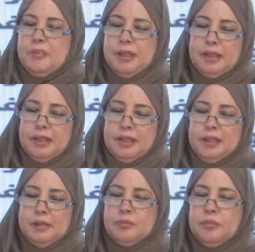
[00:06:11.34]
of God,
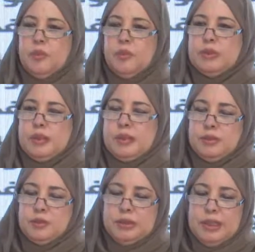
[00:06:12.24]
most gracious, most
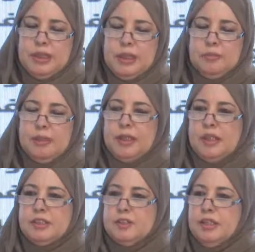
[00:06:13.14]
merciful, may
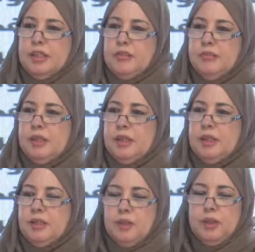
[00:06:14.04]
God's peace and
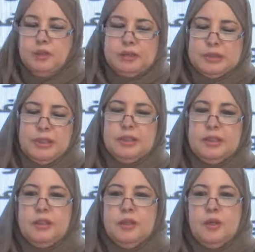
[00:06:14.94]
mercy be upon
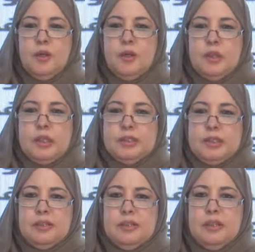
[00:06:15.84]
the Prophet.
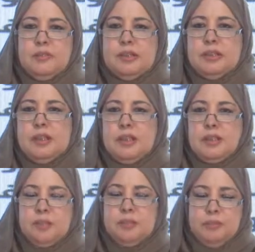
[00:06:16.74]

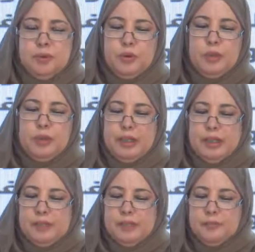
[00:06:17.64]
Good afternoon,
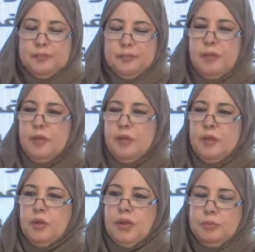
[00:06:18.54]
everyone.
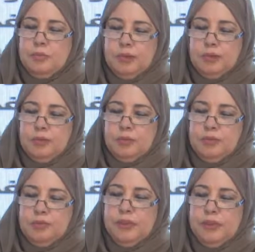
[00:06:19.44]

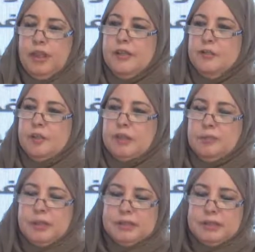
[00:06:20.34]
Welcome to
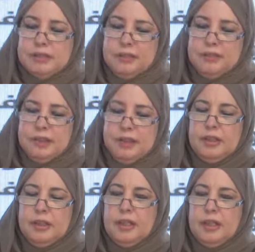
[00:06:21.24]
this press
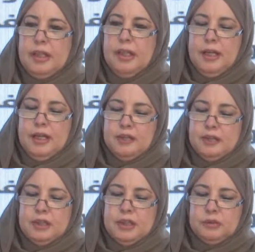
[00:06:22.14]
conference
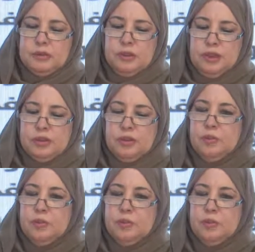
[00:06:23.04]
in which